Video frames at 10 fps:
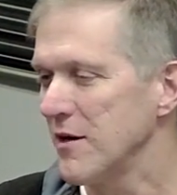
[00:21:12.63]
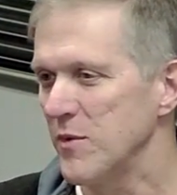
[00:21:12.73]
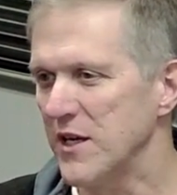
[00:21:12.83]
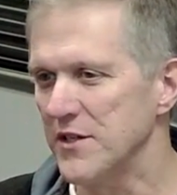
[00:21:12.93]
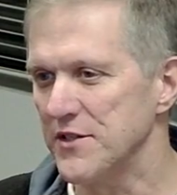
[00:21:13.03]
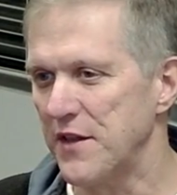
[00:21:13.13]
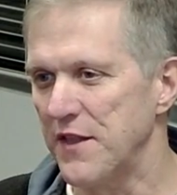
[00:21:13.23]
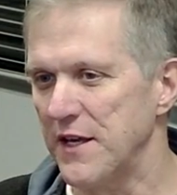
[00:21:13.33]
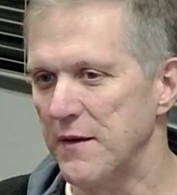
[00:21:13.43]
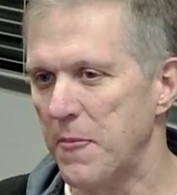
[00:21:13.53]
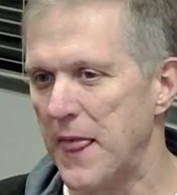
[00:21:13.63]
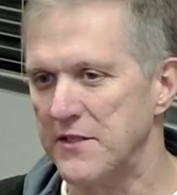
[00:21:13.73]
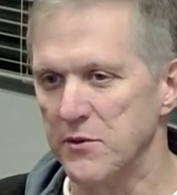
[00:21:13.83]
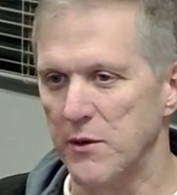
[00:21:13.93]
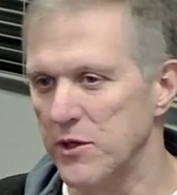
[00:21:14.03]
Because I think
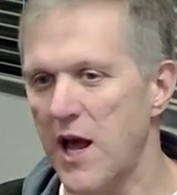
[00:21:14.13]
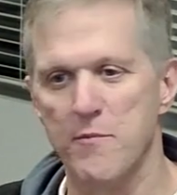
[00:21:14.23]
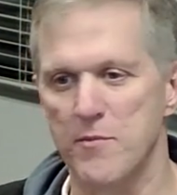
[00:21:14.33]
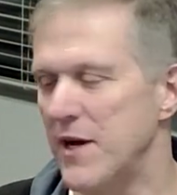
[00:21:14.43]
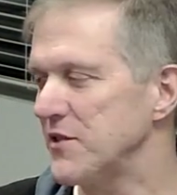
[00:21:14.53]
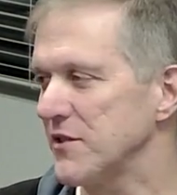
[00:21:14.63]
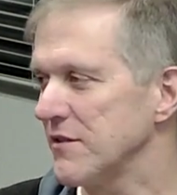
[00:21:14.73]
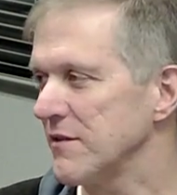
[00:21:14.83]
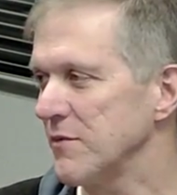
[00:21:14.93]
that would compromise.